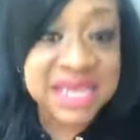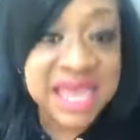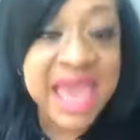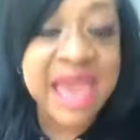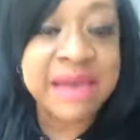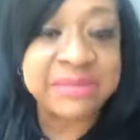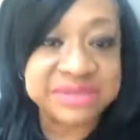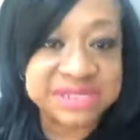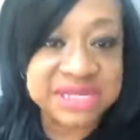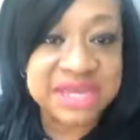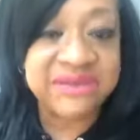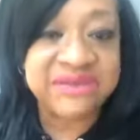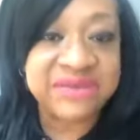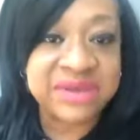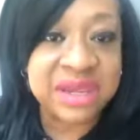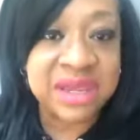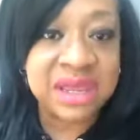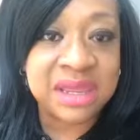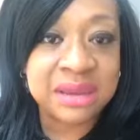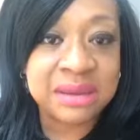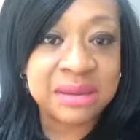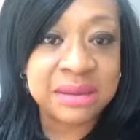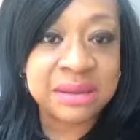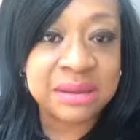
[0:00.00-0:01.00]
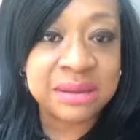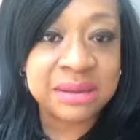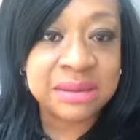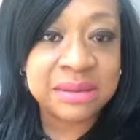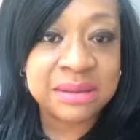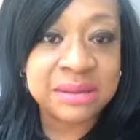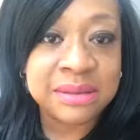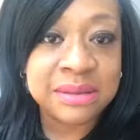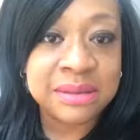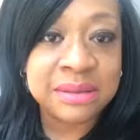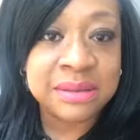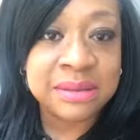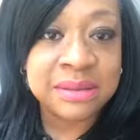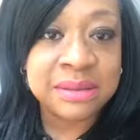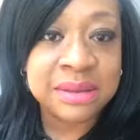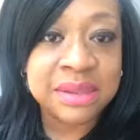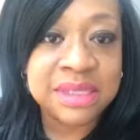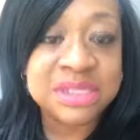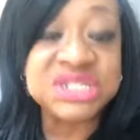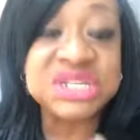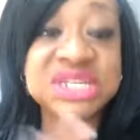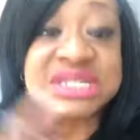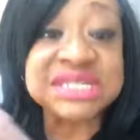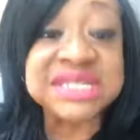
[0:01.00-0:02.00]
captivity.
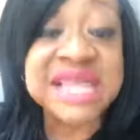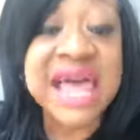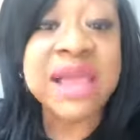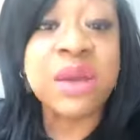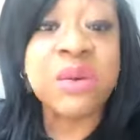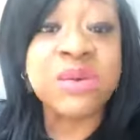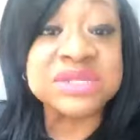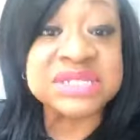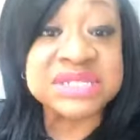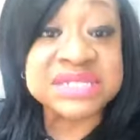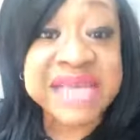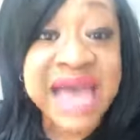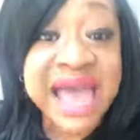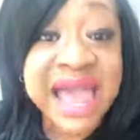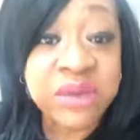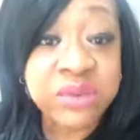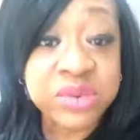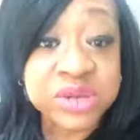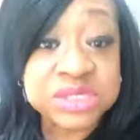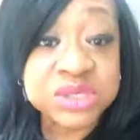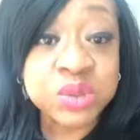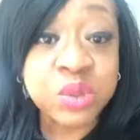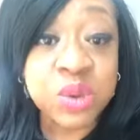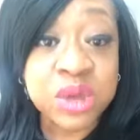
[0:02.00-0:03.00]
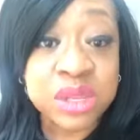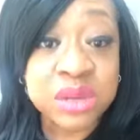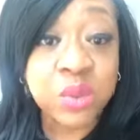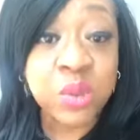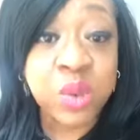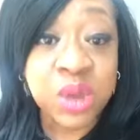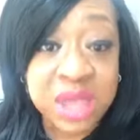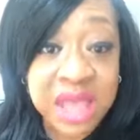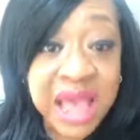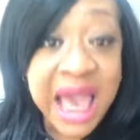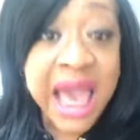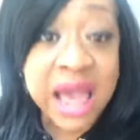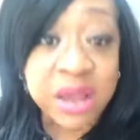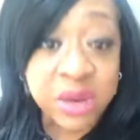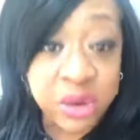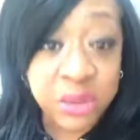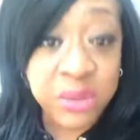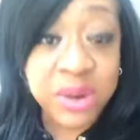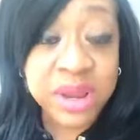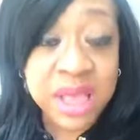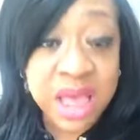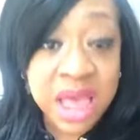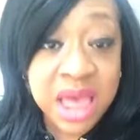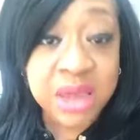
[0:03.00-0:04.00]
Just like when Cyrus would
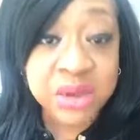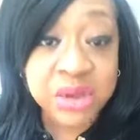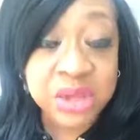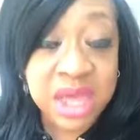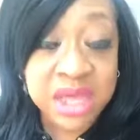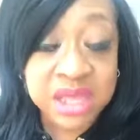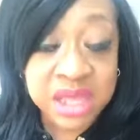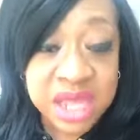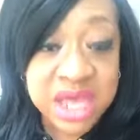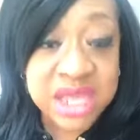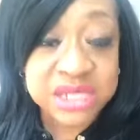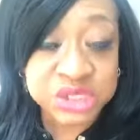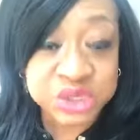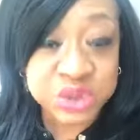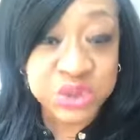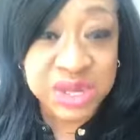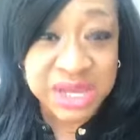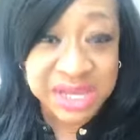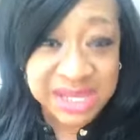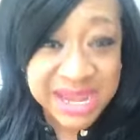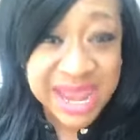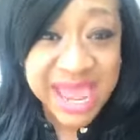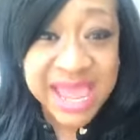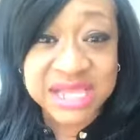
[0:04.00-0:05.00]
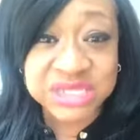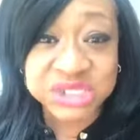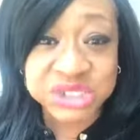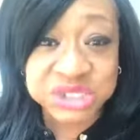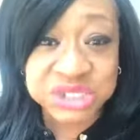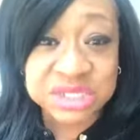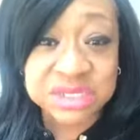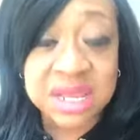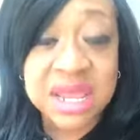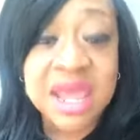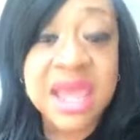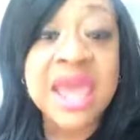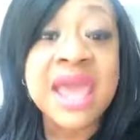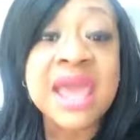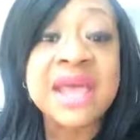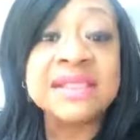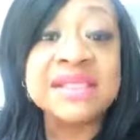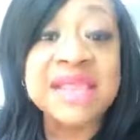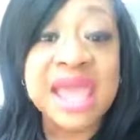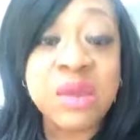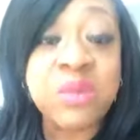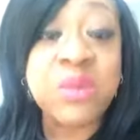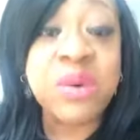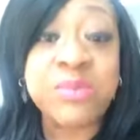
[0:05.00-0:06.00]
conquer a country, a nation,
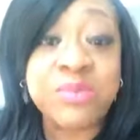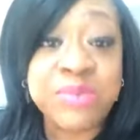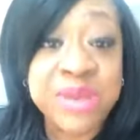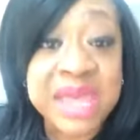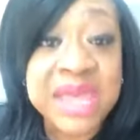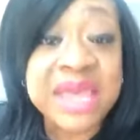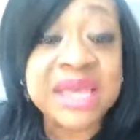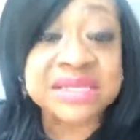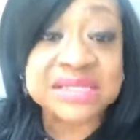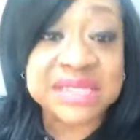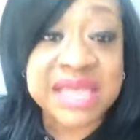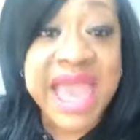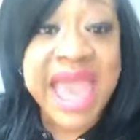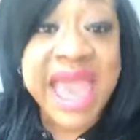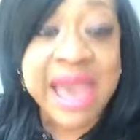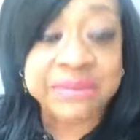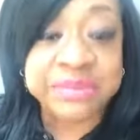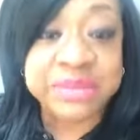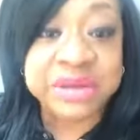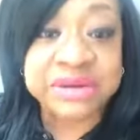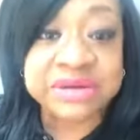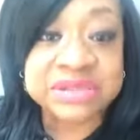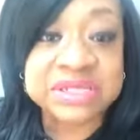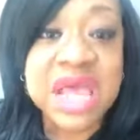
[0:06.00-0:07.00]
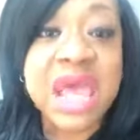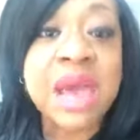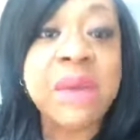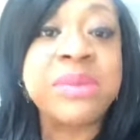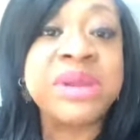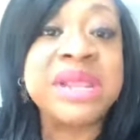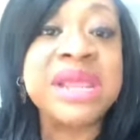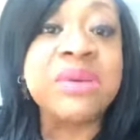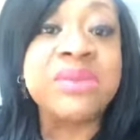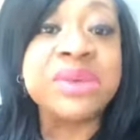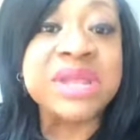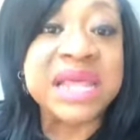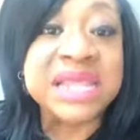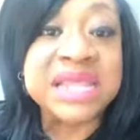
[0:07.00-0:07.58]
they would be his captors, but he would